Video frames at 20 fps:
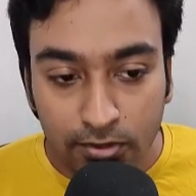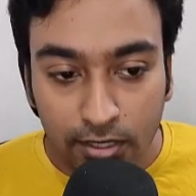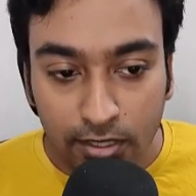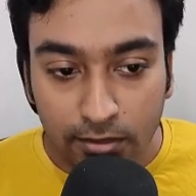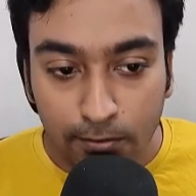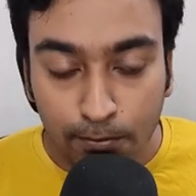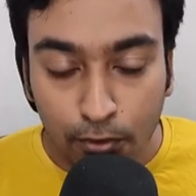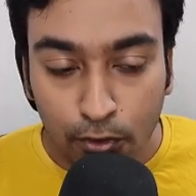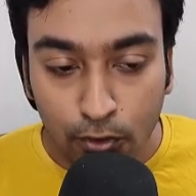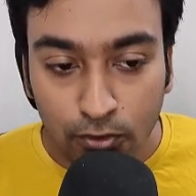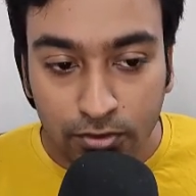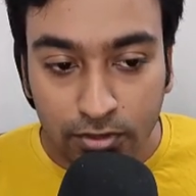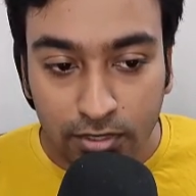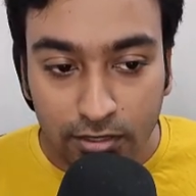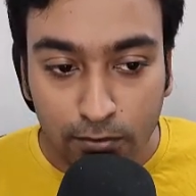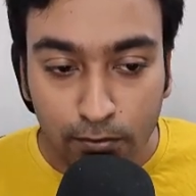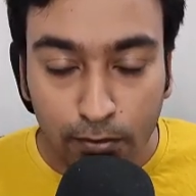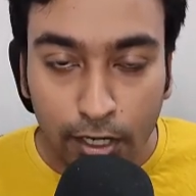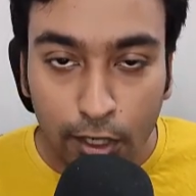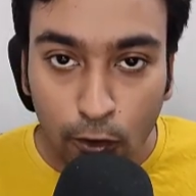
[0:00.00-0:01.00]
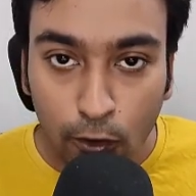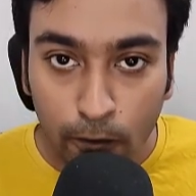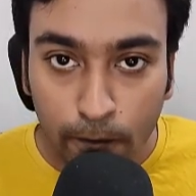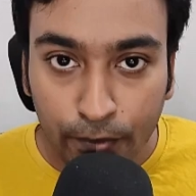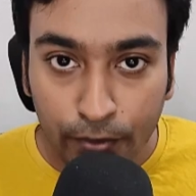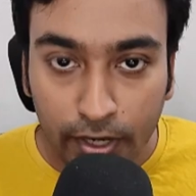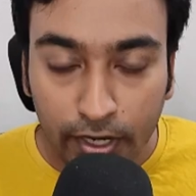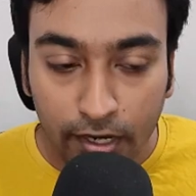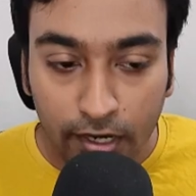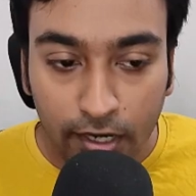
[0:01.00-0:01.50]
process by
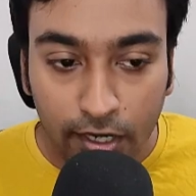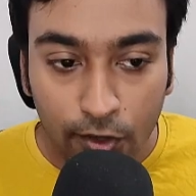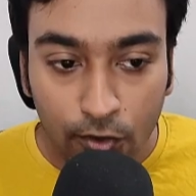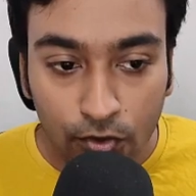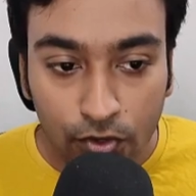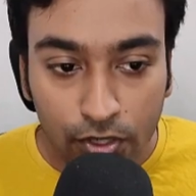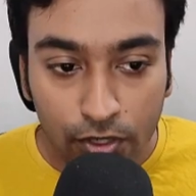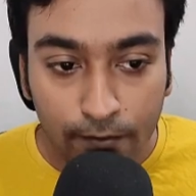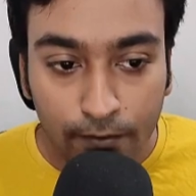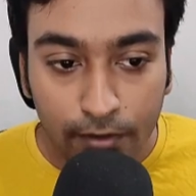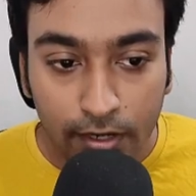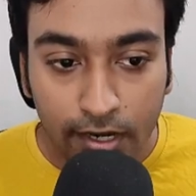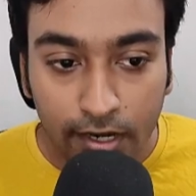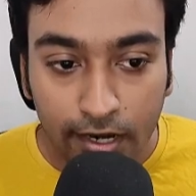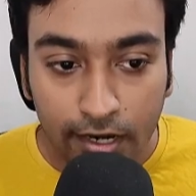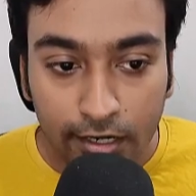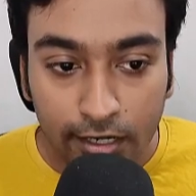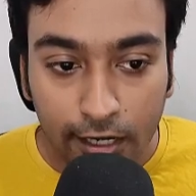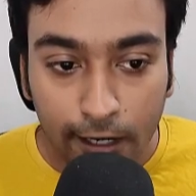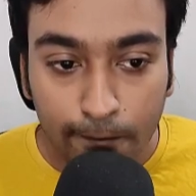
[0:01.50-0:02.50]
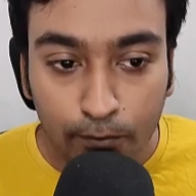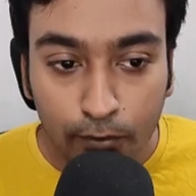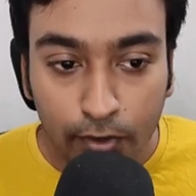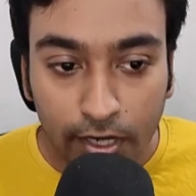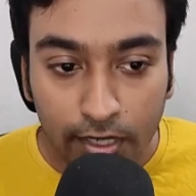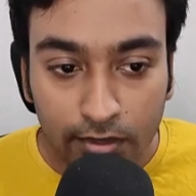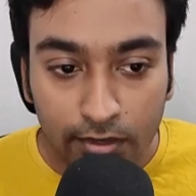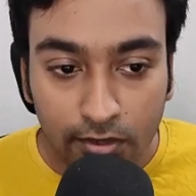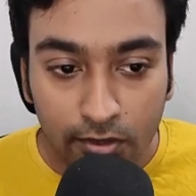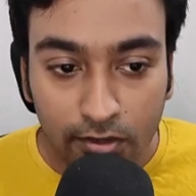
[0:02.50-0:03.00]
opening a new terminal and type
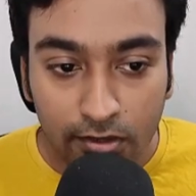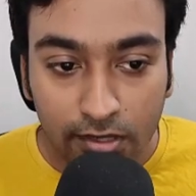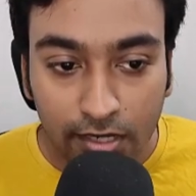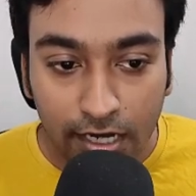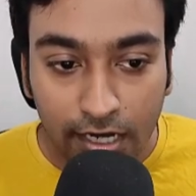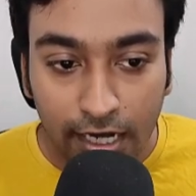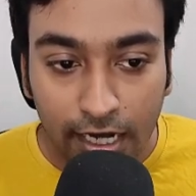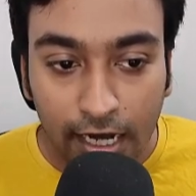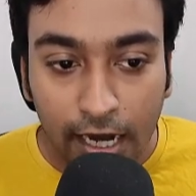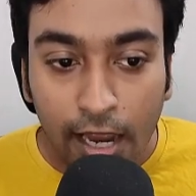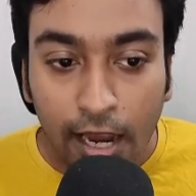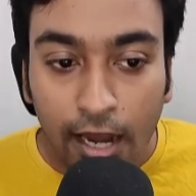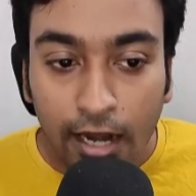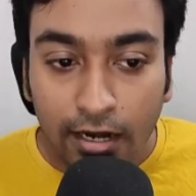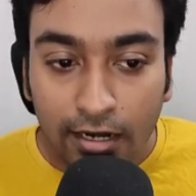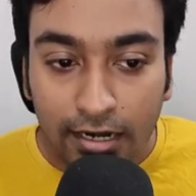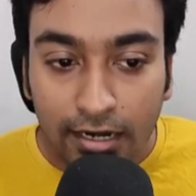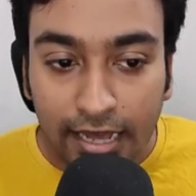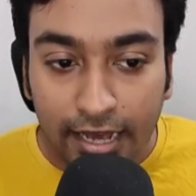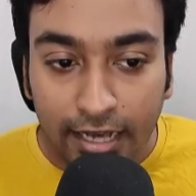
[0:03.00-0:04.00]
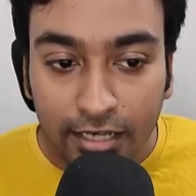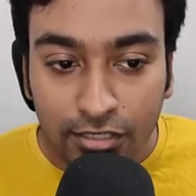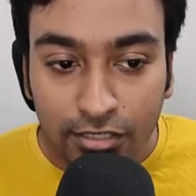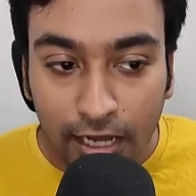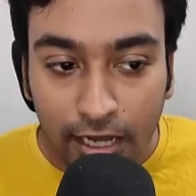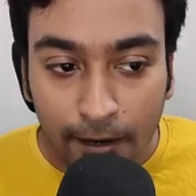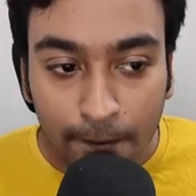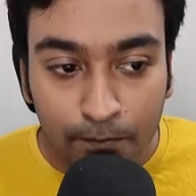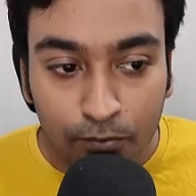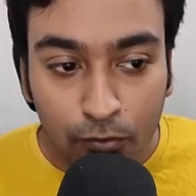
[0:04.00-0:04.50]
Python 3 dash
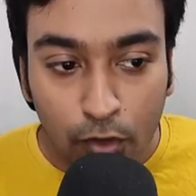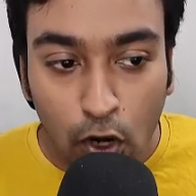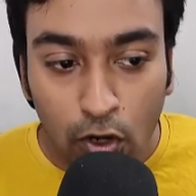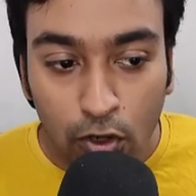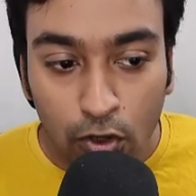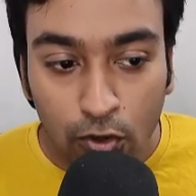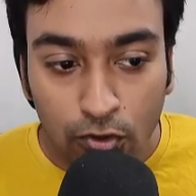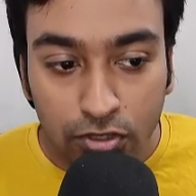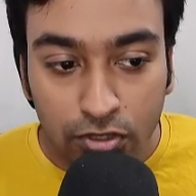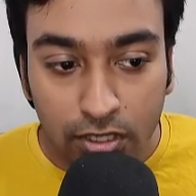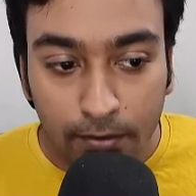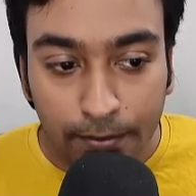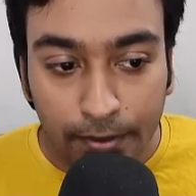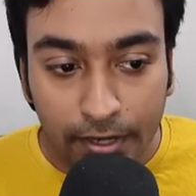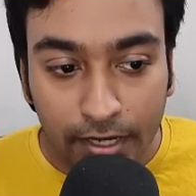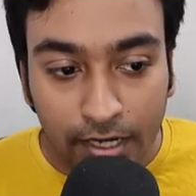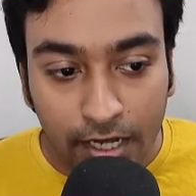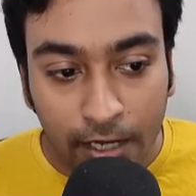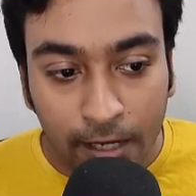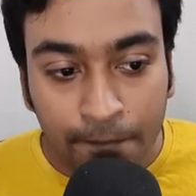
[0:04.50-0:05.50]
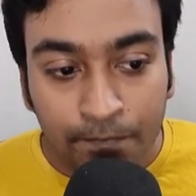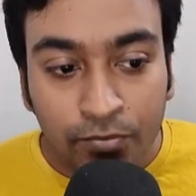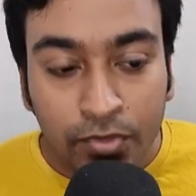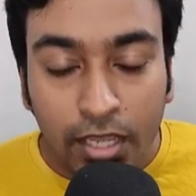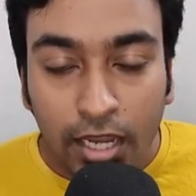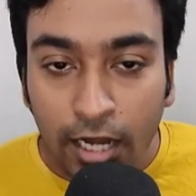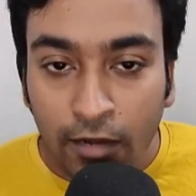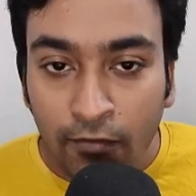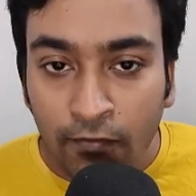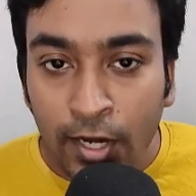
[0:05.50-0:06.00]
m auto gpt
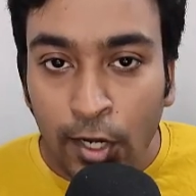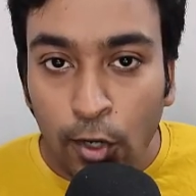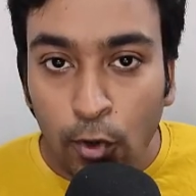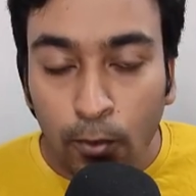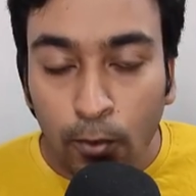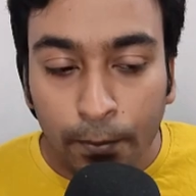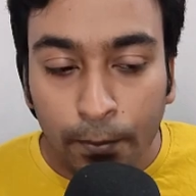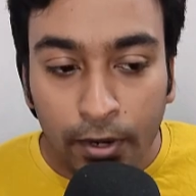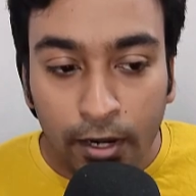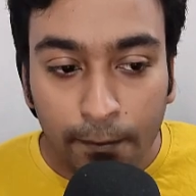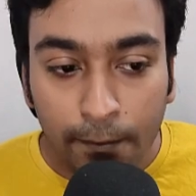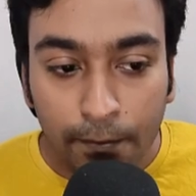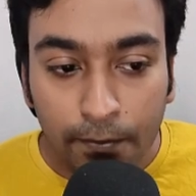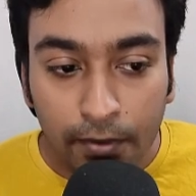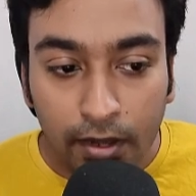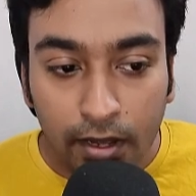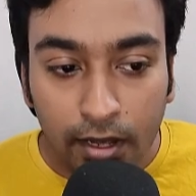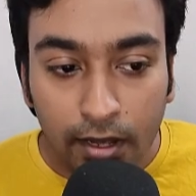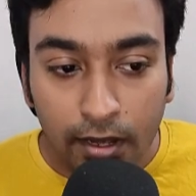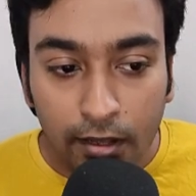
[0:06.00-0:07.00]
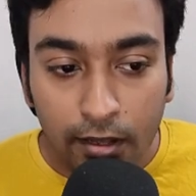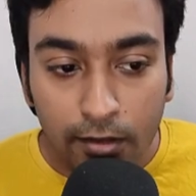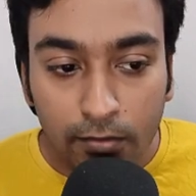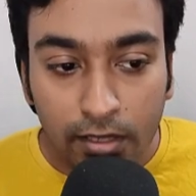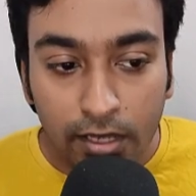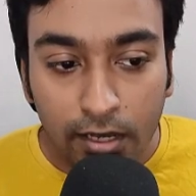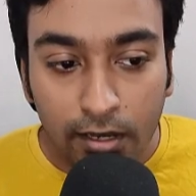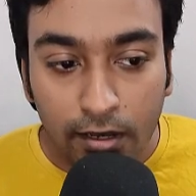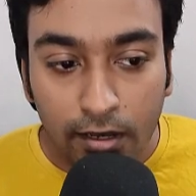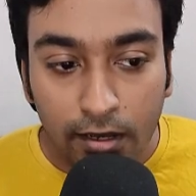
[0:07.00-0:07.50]
it will open up uh,
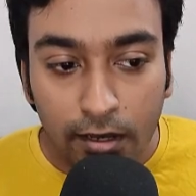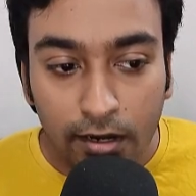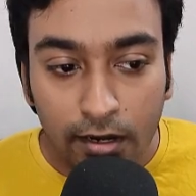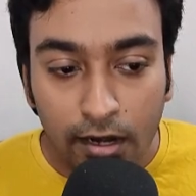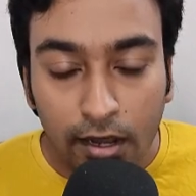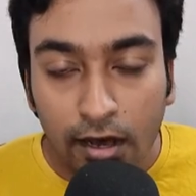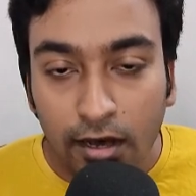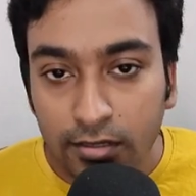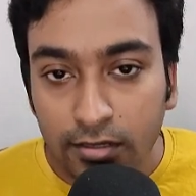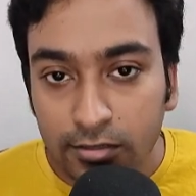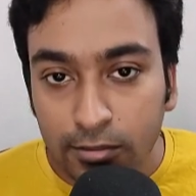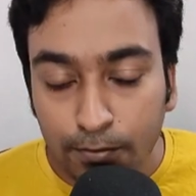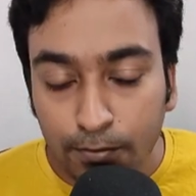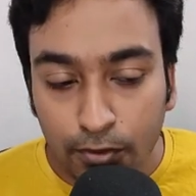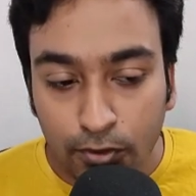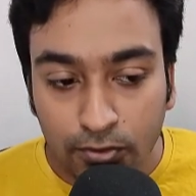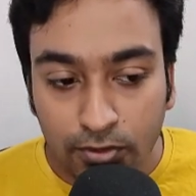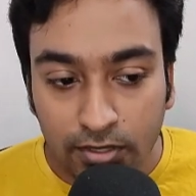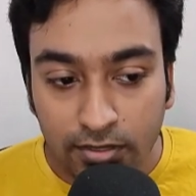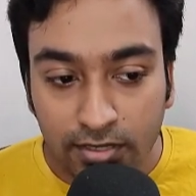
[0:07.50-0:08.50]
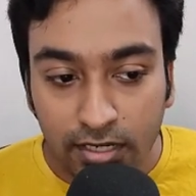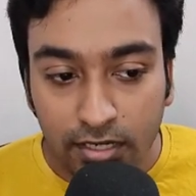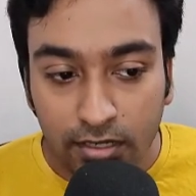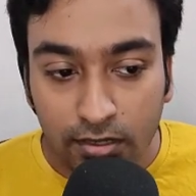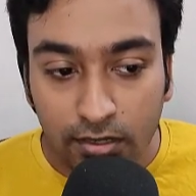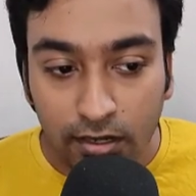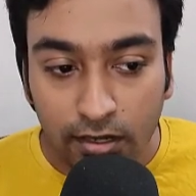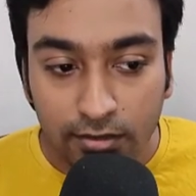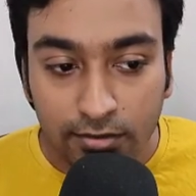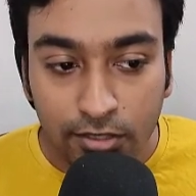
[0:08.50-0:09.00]
the last processing
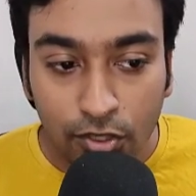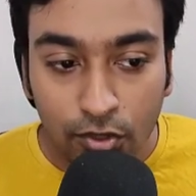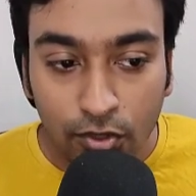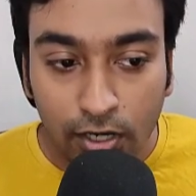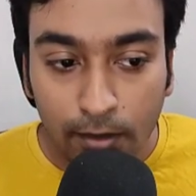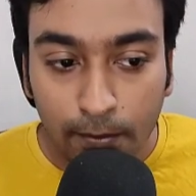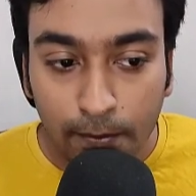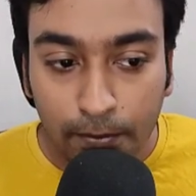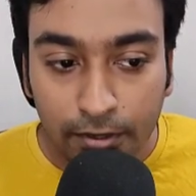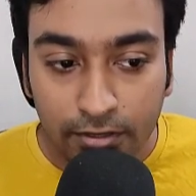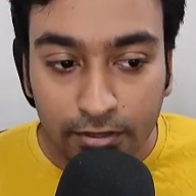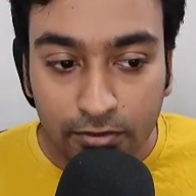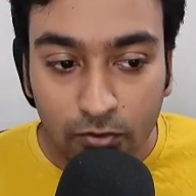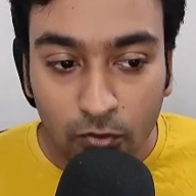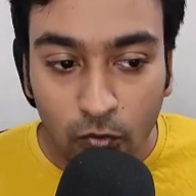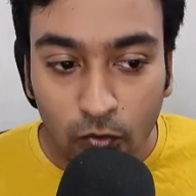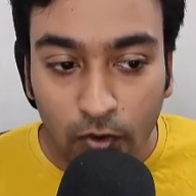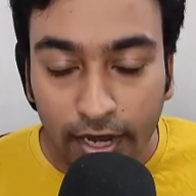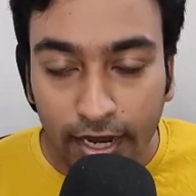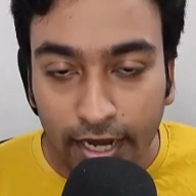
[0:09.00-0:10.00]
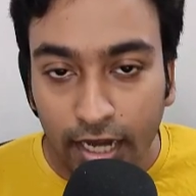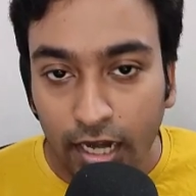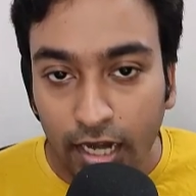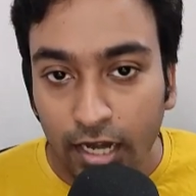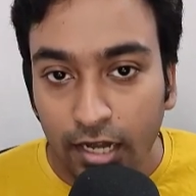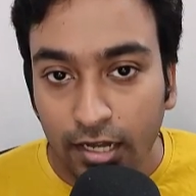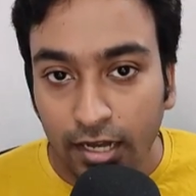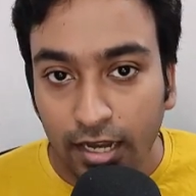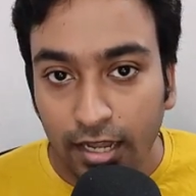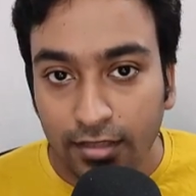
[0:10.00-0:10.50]
task you can press y in
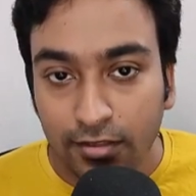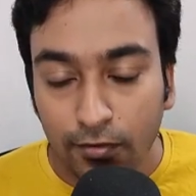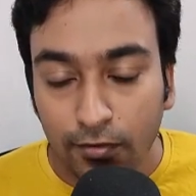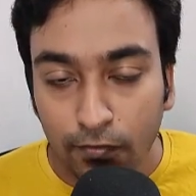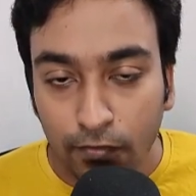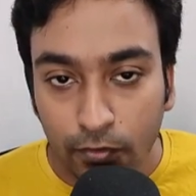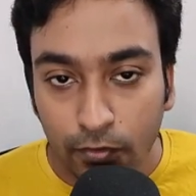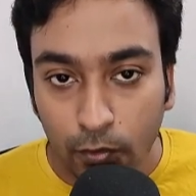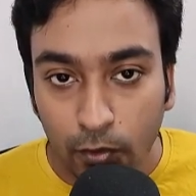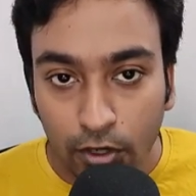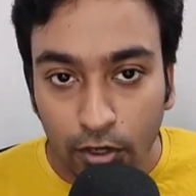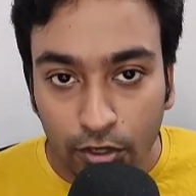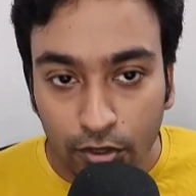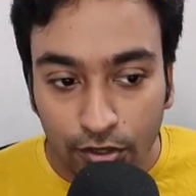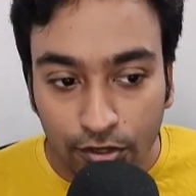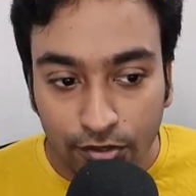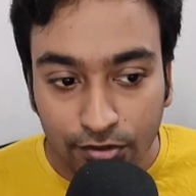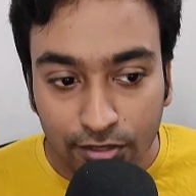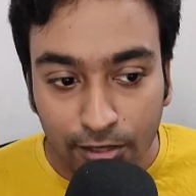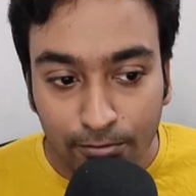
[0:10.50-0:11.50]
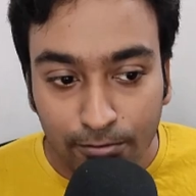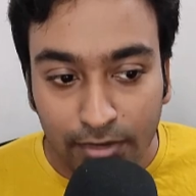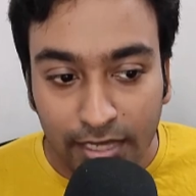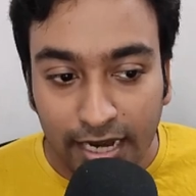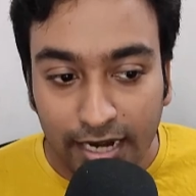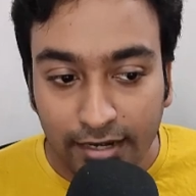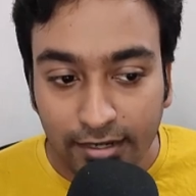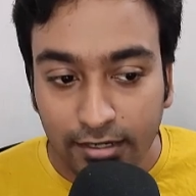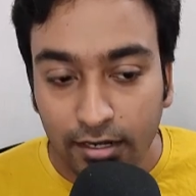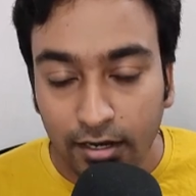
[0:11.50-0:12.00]
case if you want to resume
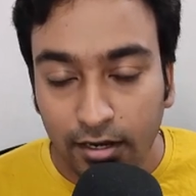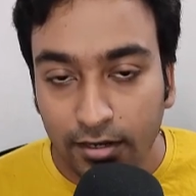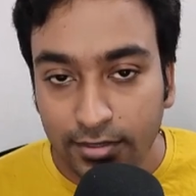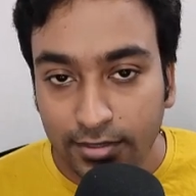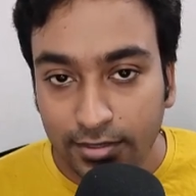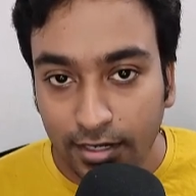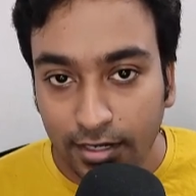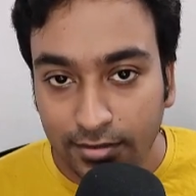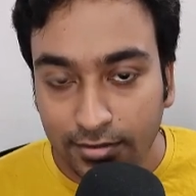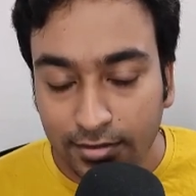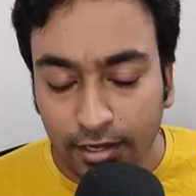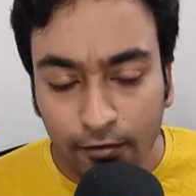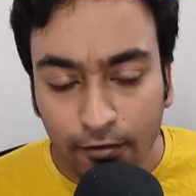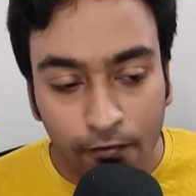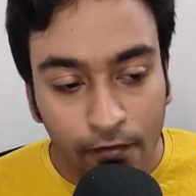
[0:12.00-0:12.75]
that task itself